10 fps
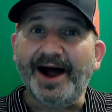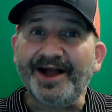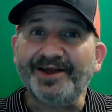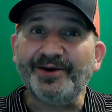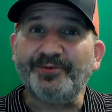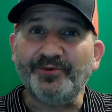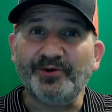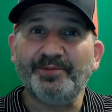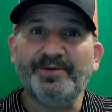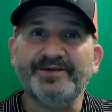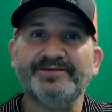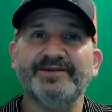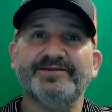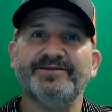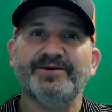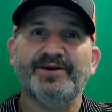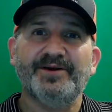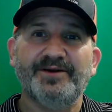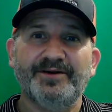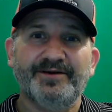I can help your business
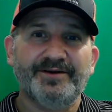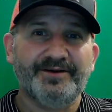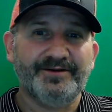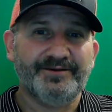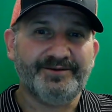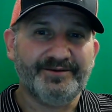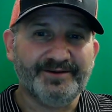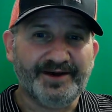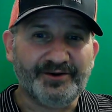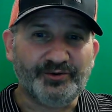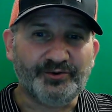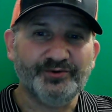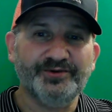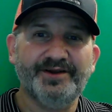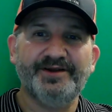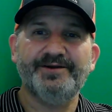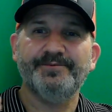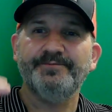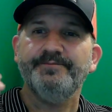not only